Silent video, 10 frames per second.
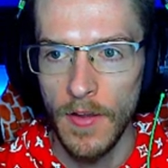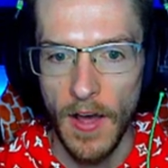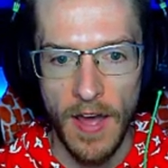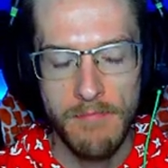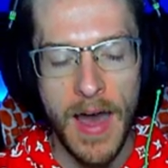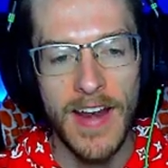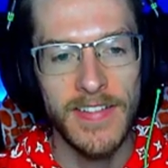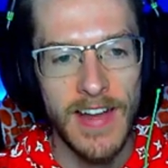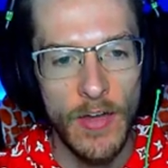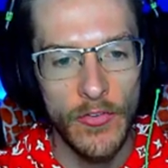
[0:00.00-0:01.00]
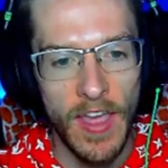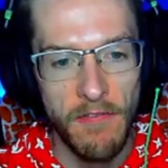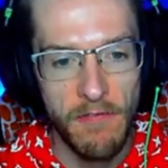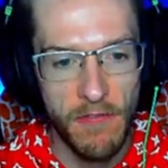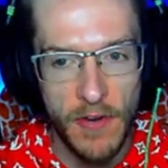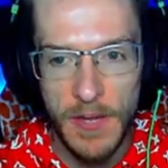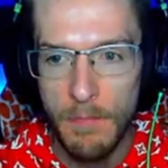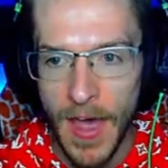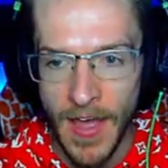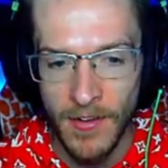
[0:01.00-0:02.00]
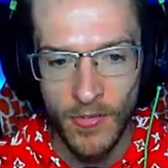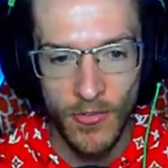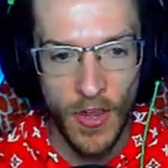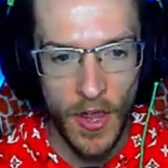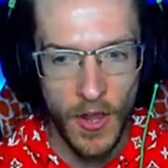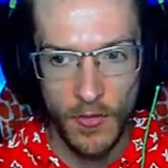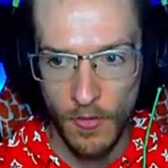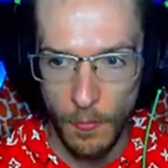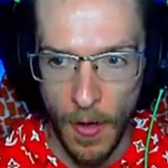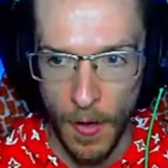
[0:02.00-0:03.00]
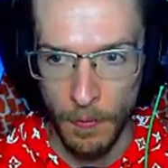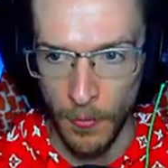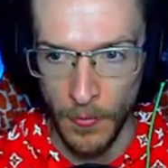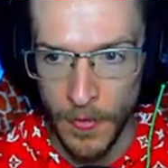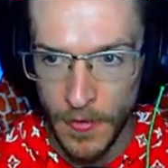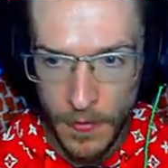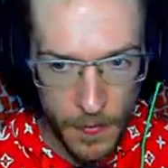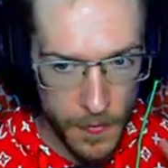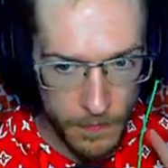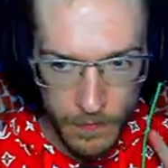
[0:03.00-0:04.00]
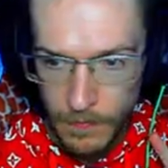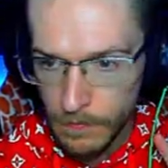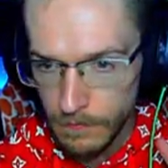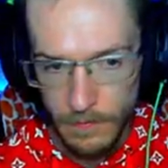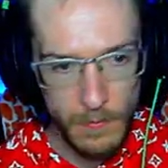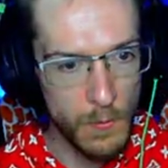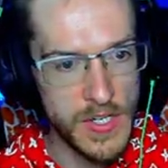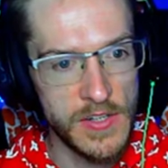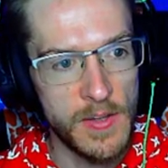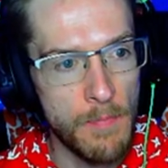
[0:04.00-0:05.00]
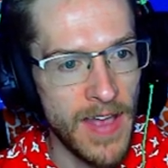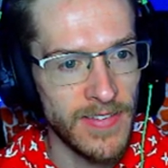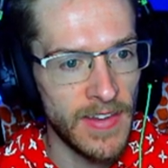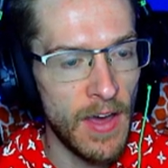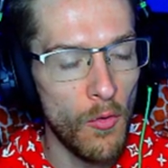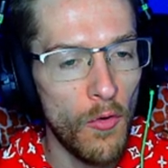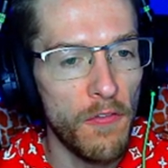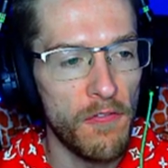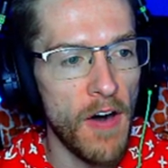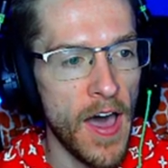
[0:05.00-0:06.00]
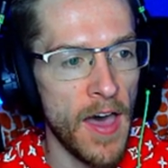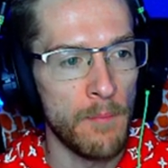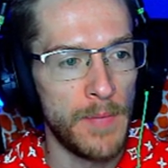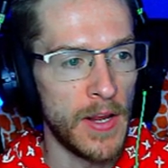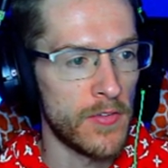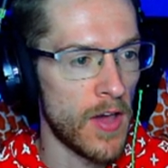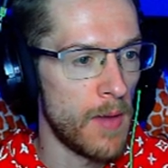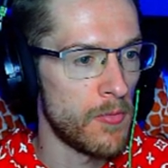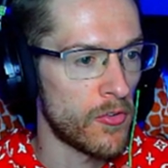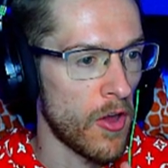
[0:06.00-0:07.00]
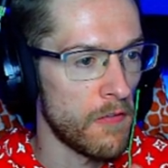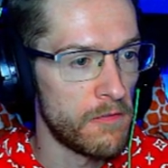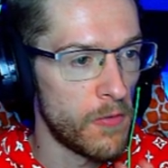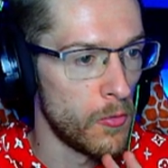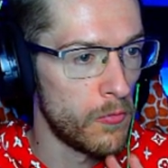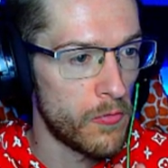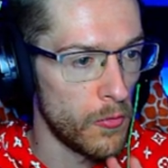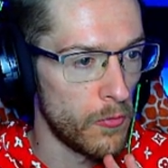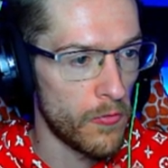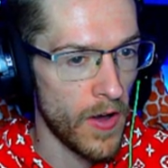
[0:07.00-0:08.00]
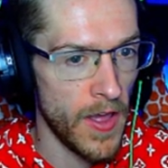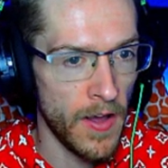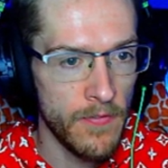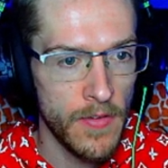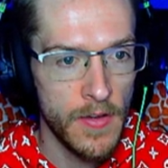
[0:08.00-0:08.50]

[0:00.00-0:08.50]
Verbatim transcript: I've managed now to get 3 pets to purple, which is the best, and they're all fire because I'm just going full fire.